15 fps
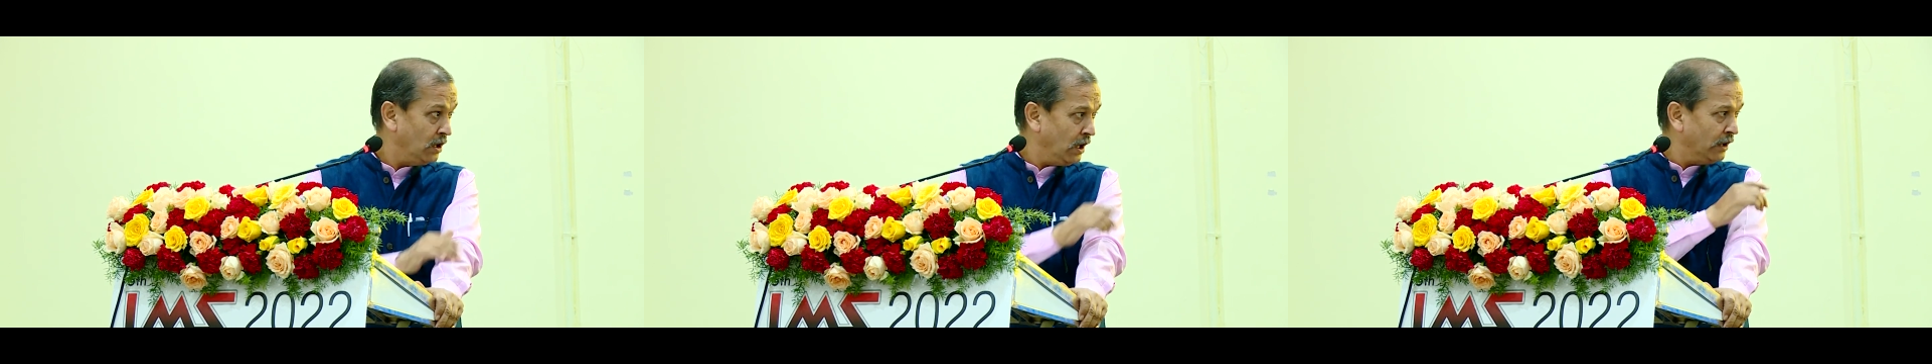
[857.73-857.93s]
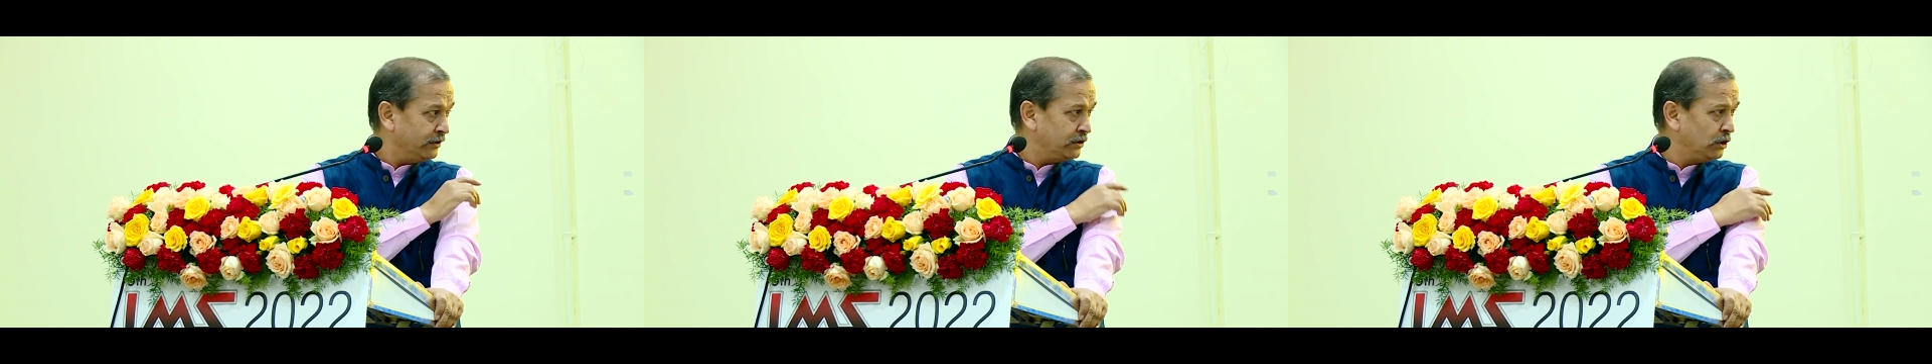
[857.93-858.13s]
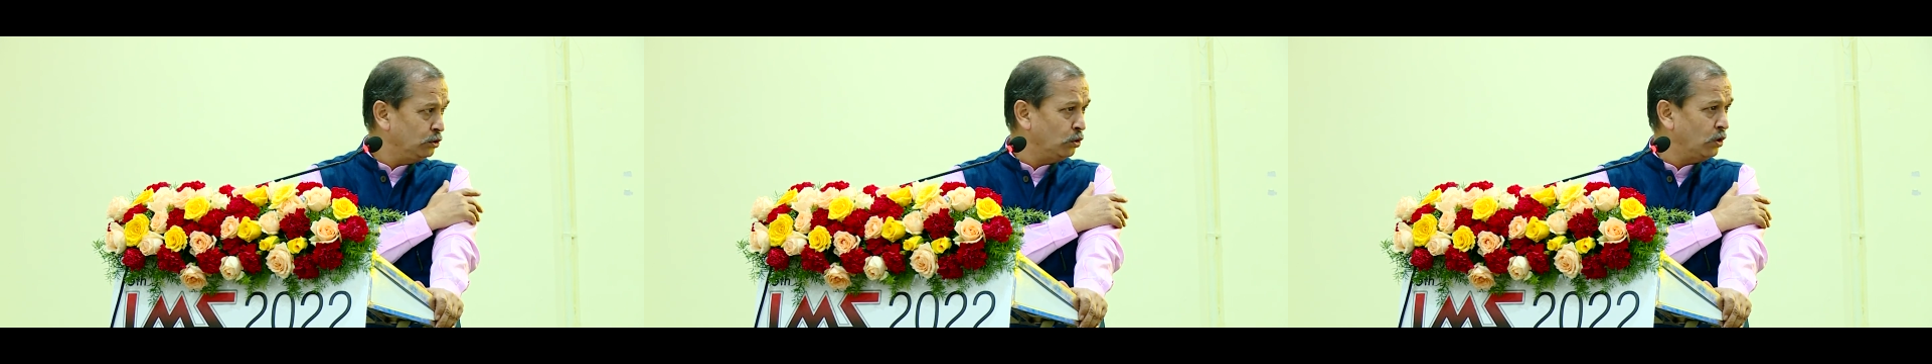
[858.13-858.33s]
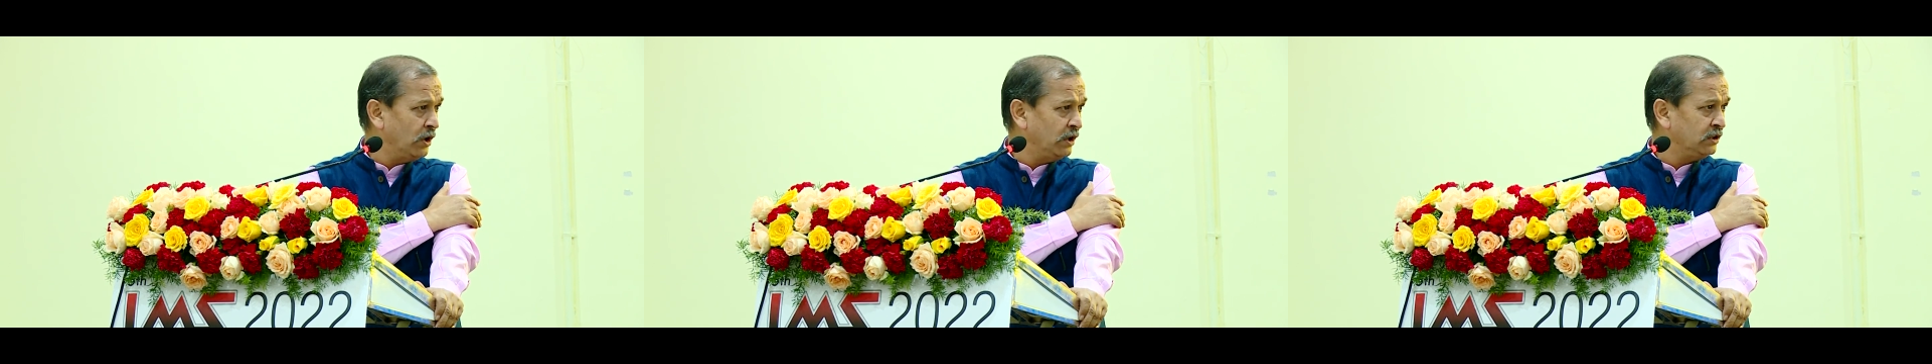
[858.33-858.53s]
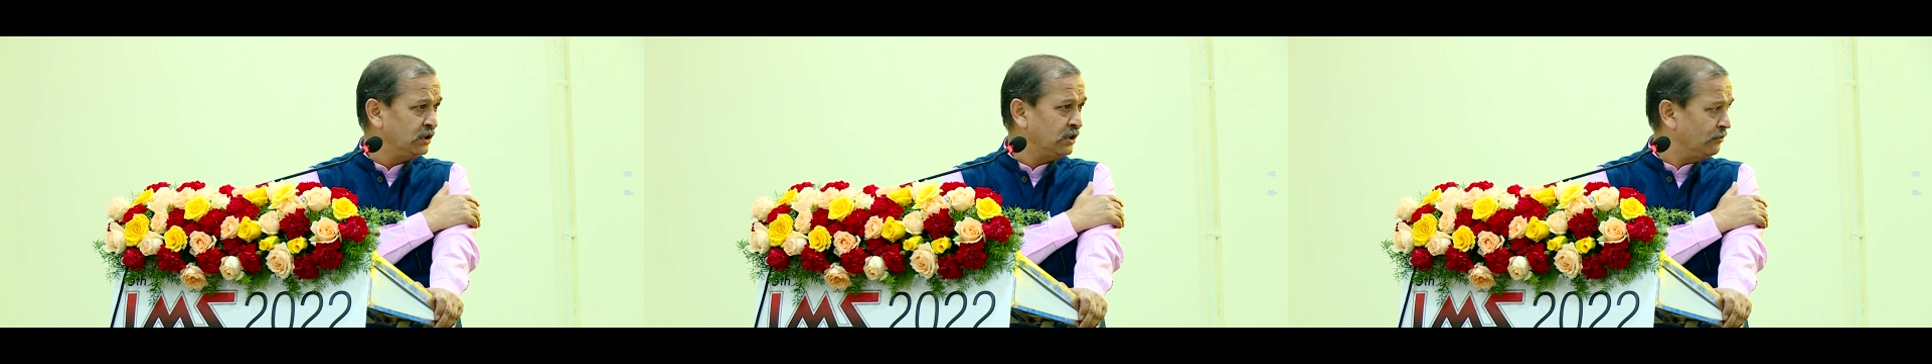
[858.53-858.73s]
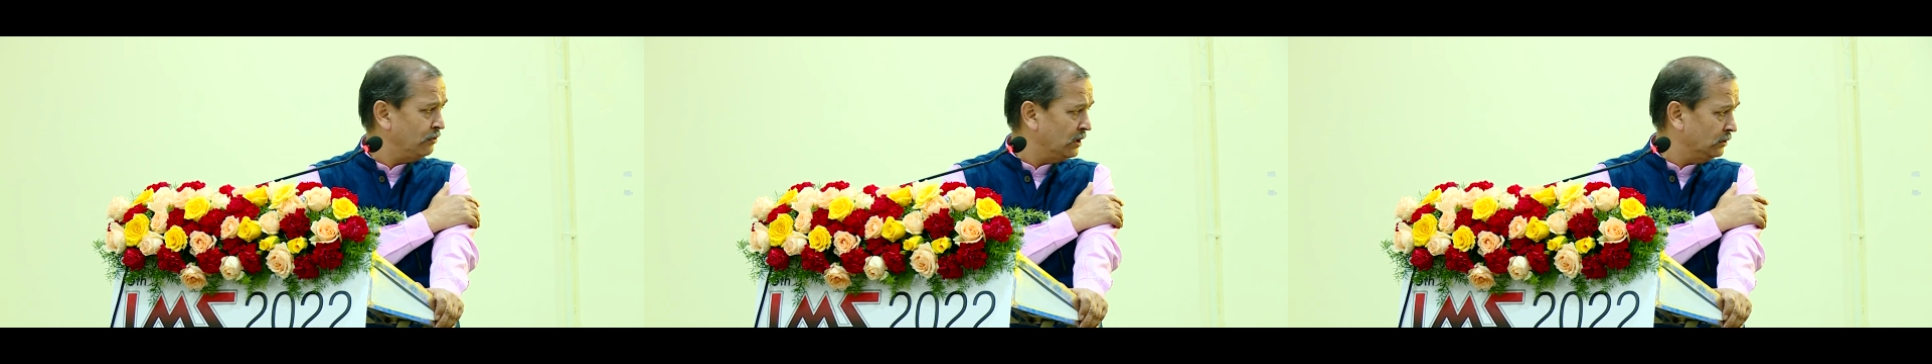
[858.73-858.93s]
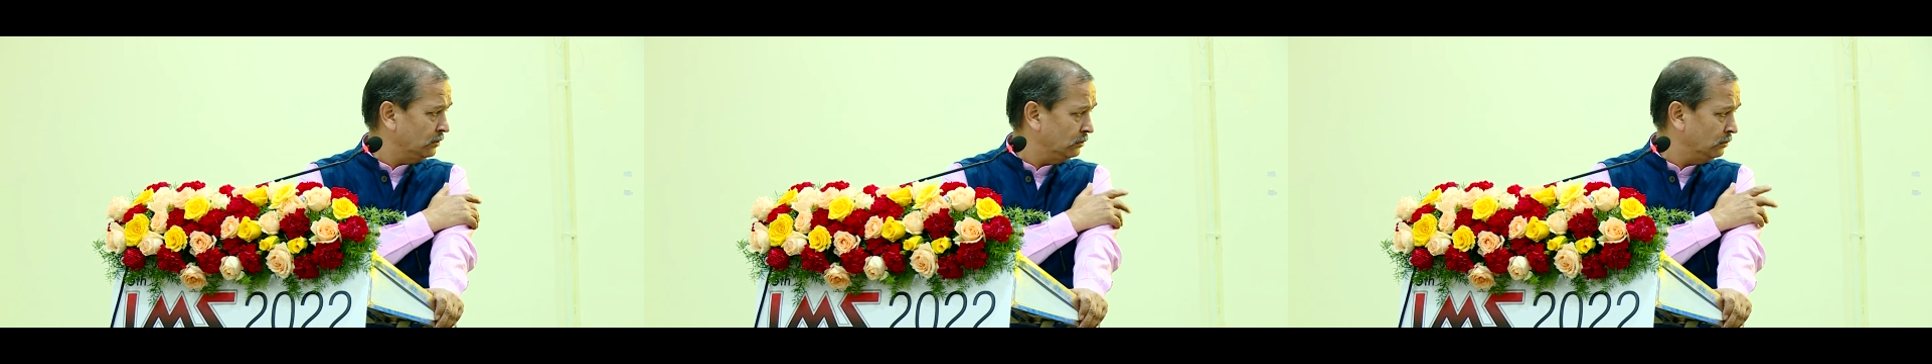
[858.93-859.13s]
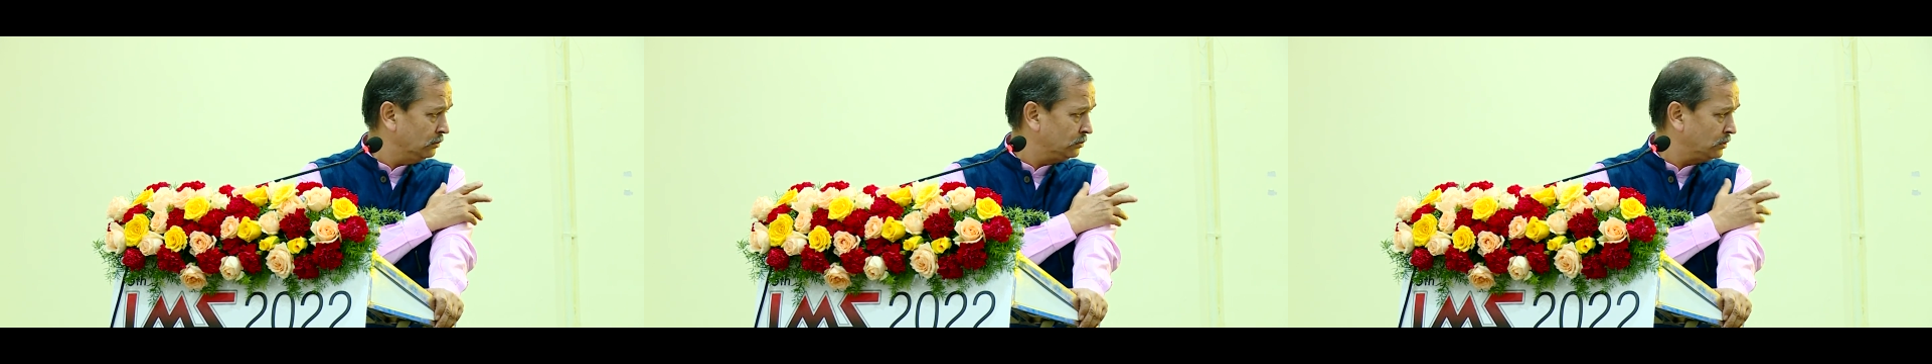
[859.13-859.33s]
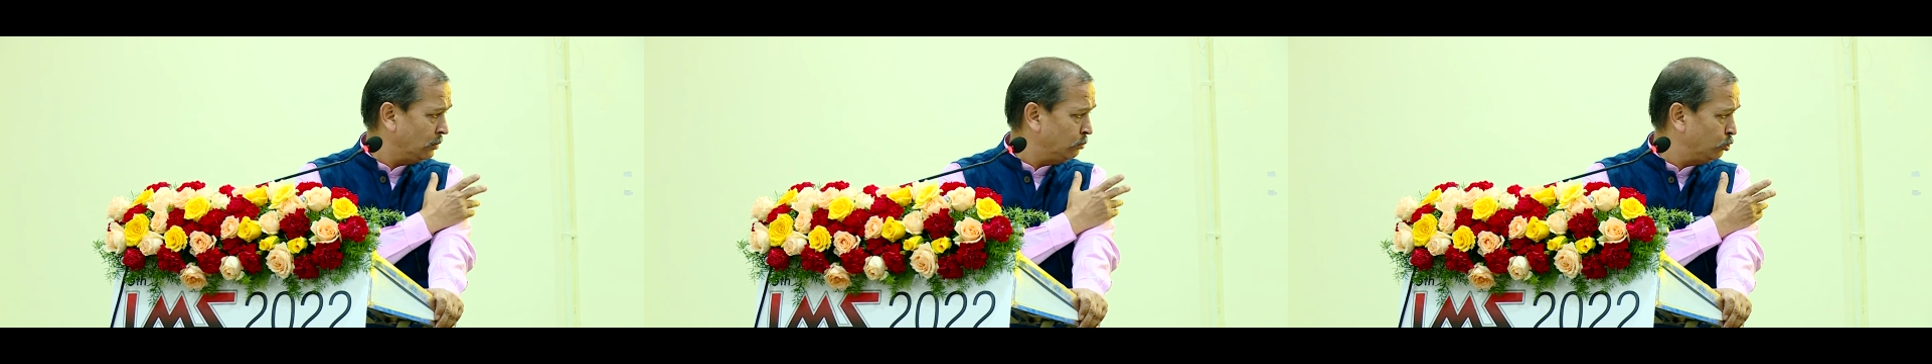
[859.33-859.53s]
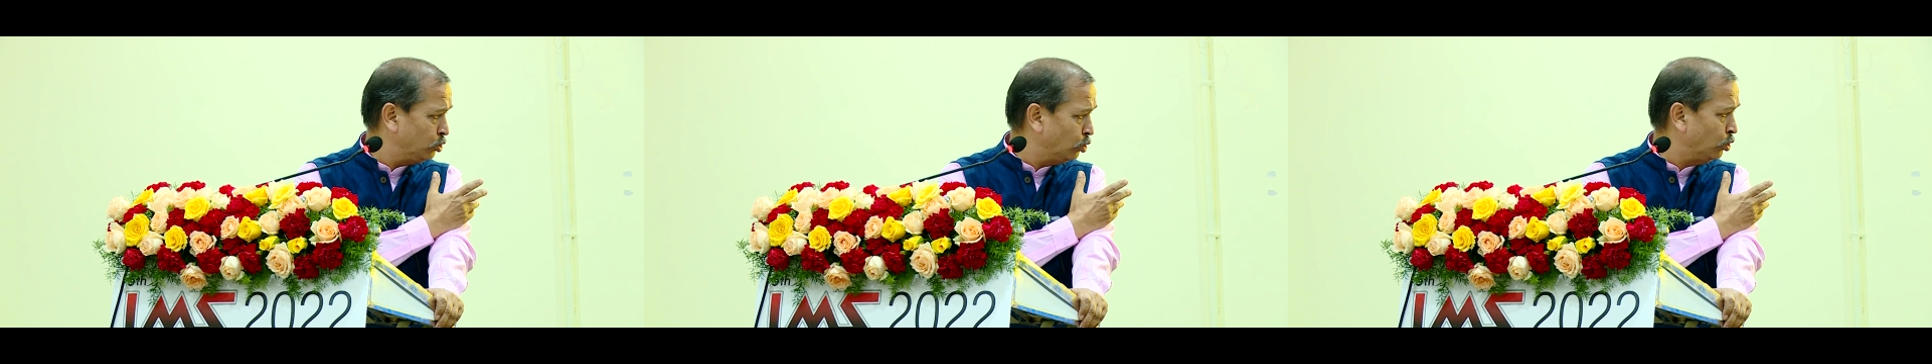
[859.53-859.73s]
I think you had given
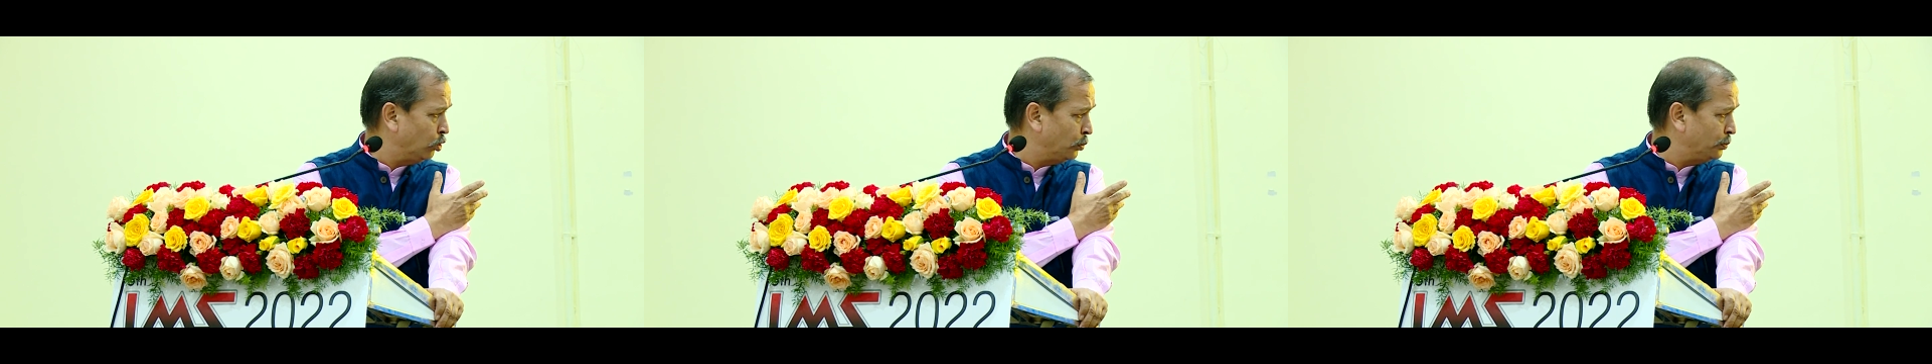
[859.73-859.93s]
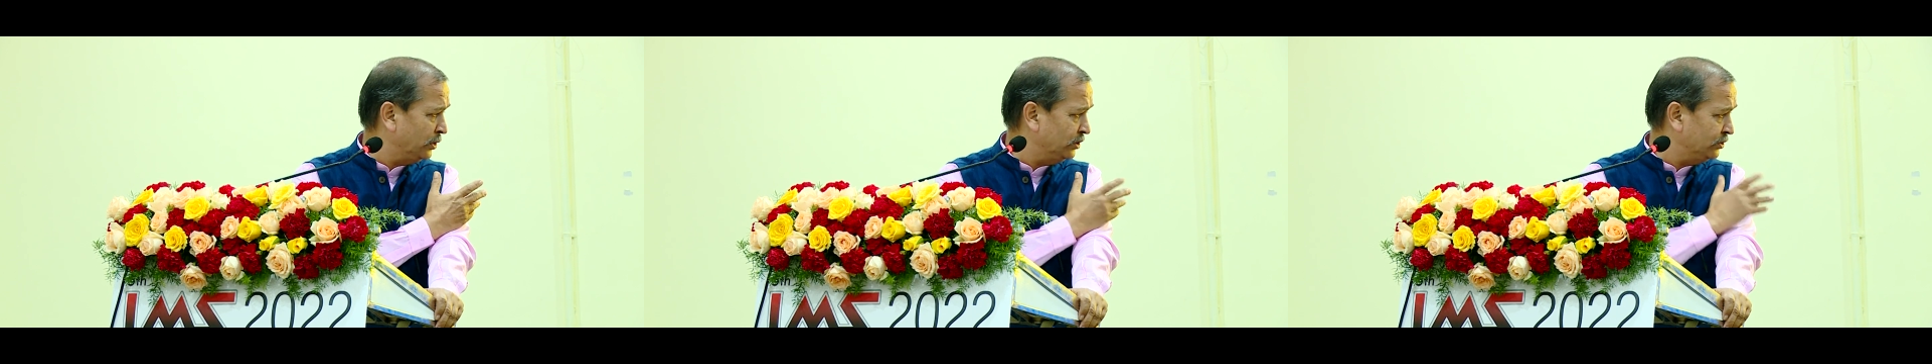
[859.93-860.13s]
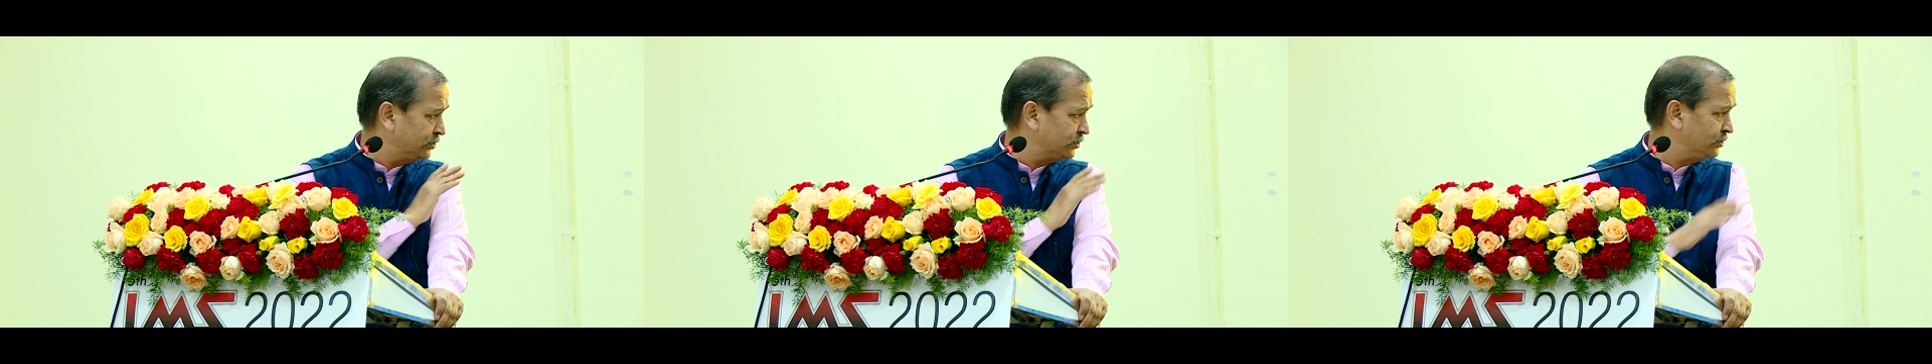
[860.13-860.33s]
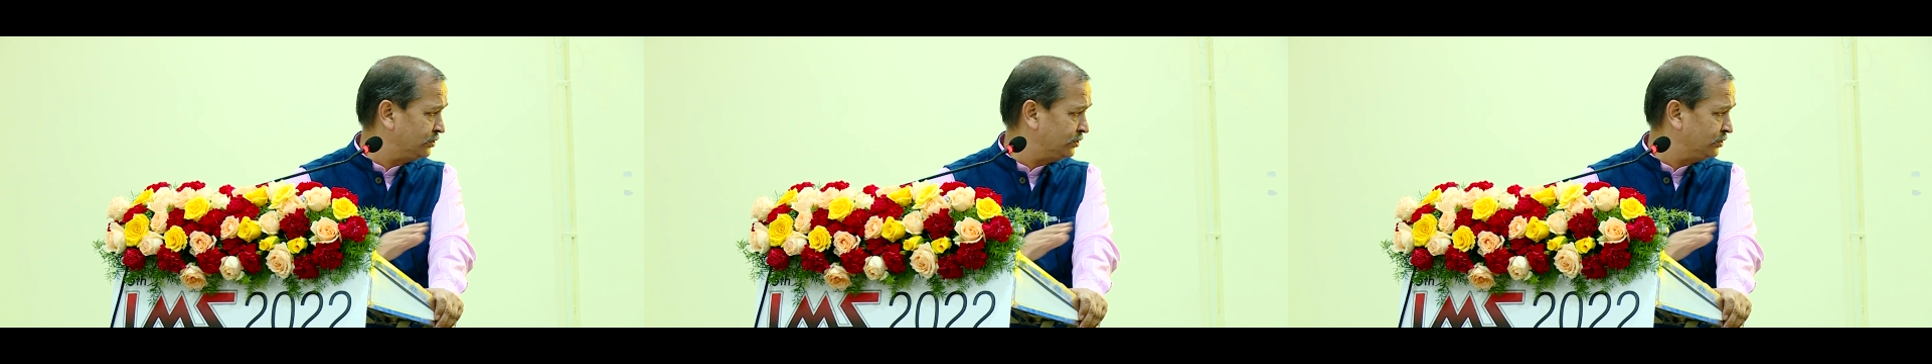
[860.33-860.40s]
some 2 rupees